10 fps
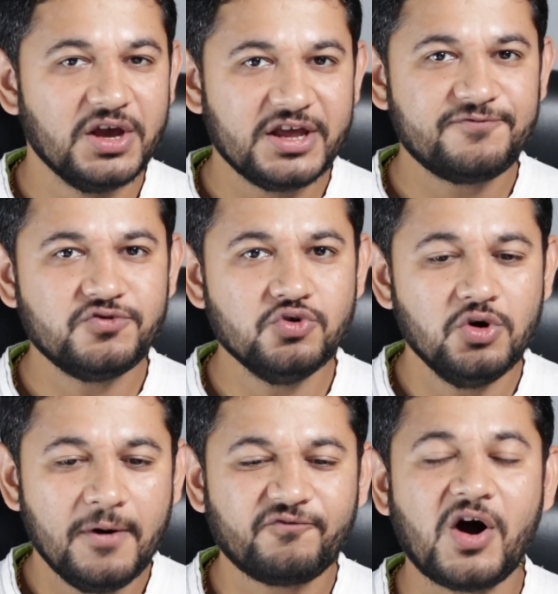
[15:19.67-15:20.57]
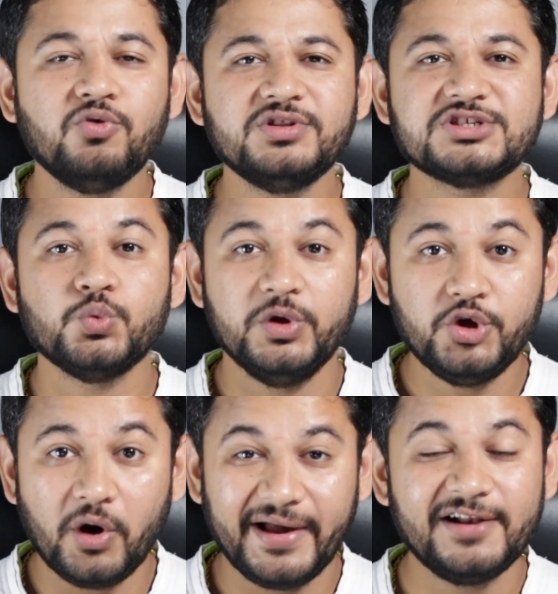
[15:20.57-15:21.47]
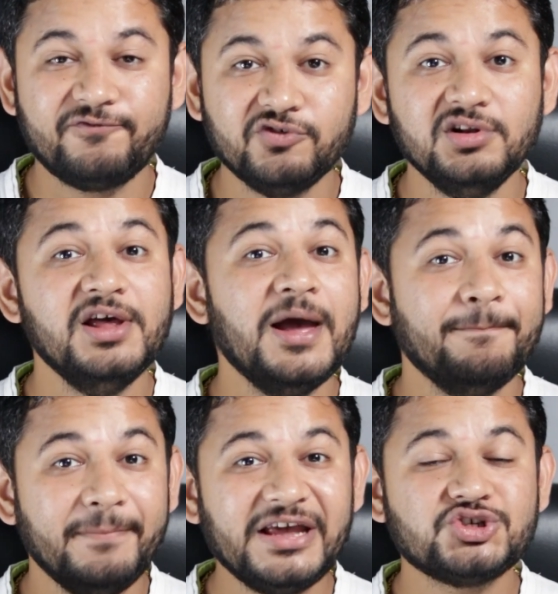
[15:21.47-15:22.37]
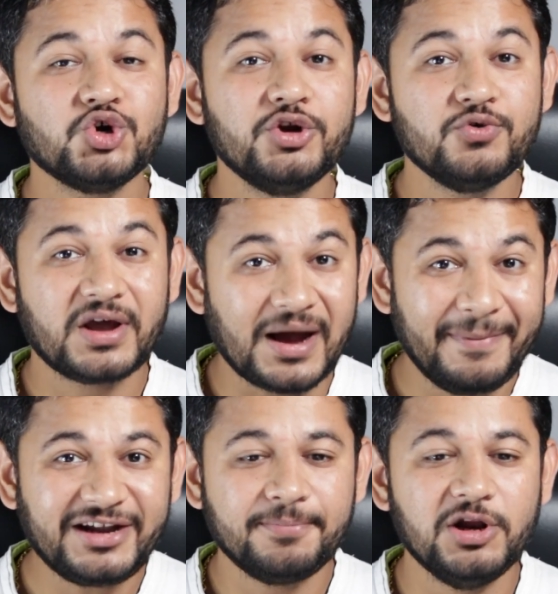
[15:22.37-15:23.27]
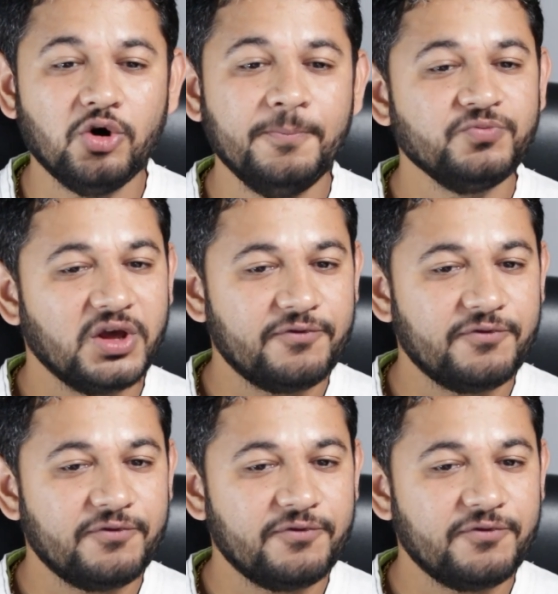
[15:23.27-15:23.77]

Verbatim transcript: If you found this video helpful, make sure you comment below.